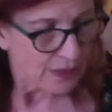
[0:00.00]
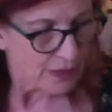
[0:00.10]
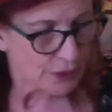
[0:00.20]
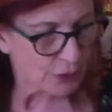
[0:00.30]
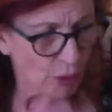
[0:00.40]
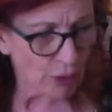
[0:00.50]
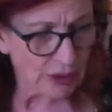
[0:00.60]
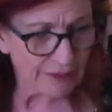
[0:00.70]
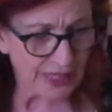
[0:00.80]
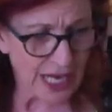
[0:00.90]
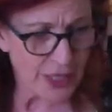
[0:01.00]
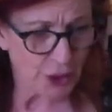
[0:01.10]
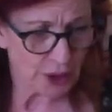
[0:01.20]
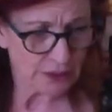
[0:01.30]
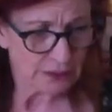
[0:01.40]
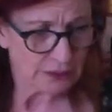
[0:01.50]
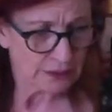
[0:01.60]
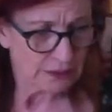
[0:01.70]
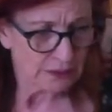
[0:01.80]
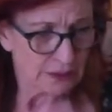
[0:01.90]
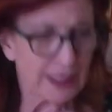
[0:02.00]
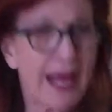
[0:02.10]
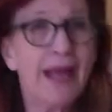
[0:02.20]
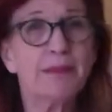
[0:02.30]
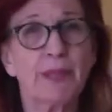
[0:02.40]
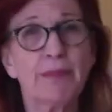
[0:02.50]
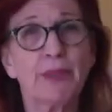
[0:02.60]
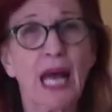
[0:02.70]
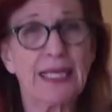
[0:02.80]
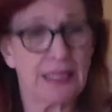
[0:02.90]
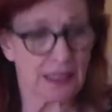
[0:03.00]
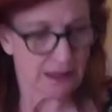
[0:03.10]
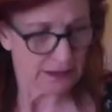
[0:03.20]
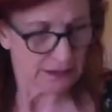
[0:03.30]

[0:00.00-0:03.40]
The soul of a nation can be blighted.